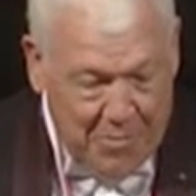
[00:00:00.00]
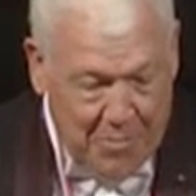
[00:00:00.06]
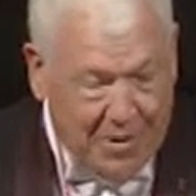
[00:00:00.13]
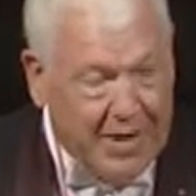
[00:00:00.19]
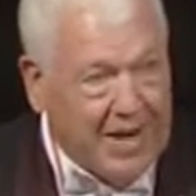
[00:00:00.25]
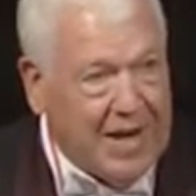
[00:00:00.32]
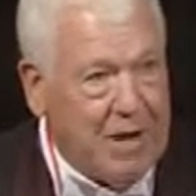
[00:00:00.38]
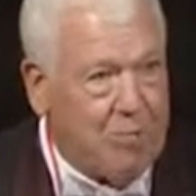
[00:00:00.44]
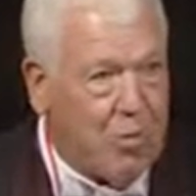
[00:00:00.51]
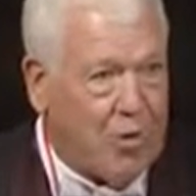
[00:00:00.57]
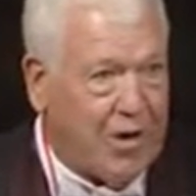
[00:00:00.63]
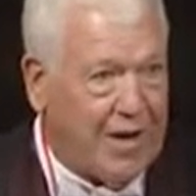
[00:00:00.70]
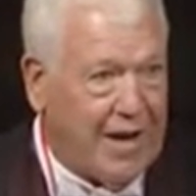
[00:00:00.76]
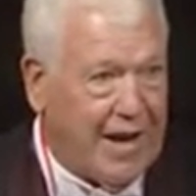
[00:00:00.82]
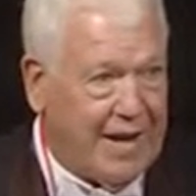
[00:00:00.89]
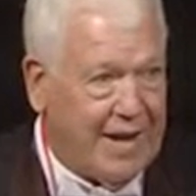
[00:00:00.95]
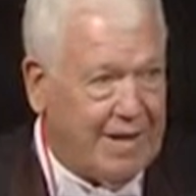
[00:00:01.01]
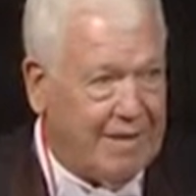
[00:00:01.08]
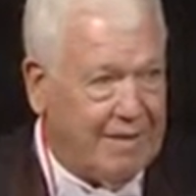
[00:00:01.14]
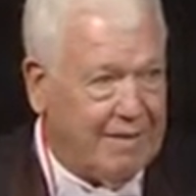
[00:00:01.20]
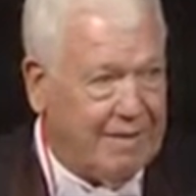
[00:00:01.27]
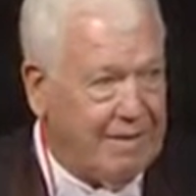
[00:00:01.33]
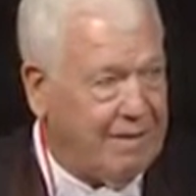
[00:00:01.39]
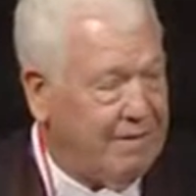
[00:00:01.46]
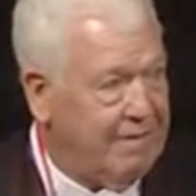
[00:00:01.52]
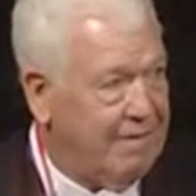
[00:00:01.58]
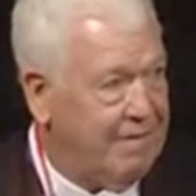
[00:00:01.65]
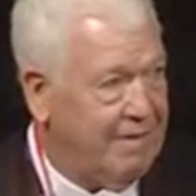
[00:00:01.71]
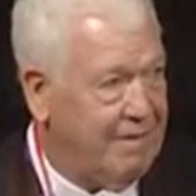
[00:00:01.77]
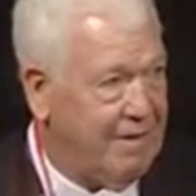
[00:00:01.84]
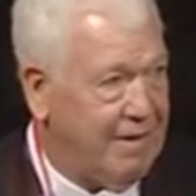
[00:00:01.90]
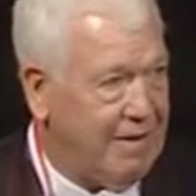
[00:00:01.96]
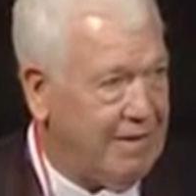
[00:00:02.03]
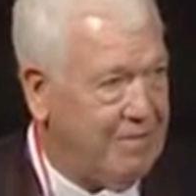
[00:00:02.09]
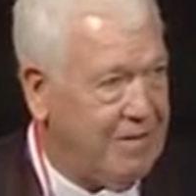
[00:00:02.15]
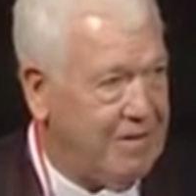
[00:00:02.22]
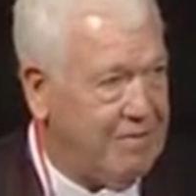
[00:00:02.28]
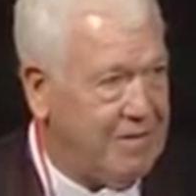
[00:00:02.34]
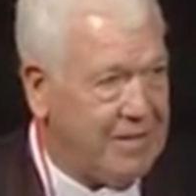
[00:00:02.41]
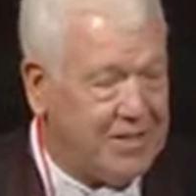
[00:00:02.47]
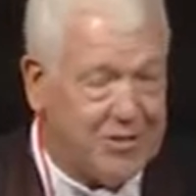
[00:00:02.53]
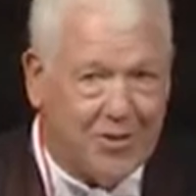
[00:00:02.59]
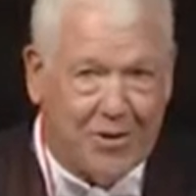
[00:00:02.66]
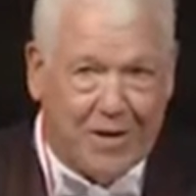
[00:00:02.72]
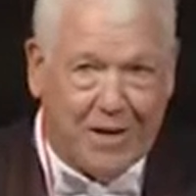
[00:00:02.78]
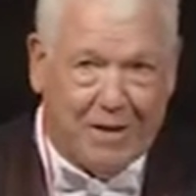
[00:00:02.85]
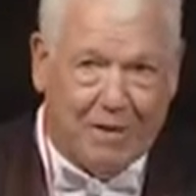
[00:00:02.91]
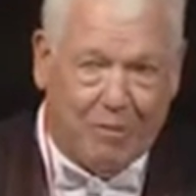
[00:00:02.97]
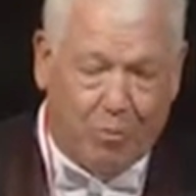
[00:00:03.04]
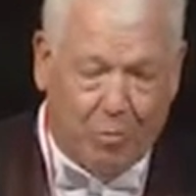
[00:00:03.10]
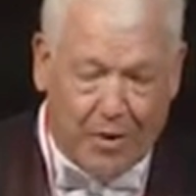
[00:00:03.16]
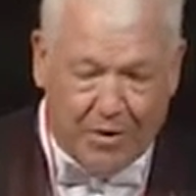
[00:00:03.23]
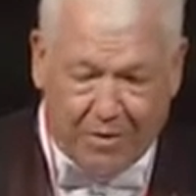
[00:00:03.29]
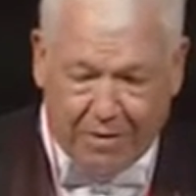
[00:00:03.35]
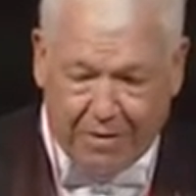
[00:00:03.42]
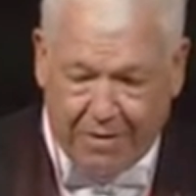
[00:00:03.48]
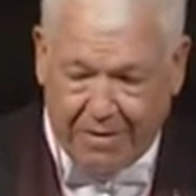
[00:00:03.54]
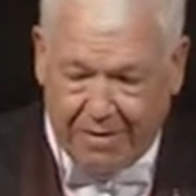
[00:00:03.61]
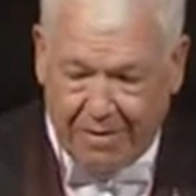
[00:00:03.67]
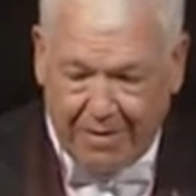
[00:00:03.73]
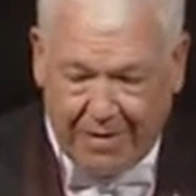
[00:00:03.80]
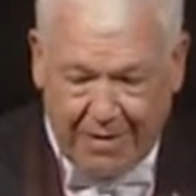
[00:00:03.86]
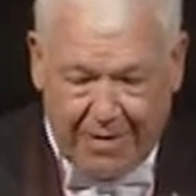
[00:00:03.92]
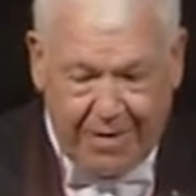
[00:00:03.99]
But I kept working at it, and things started getting a little better, and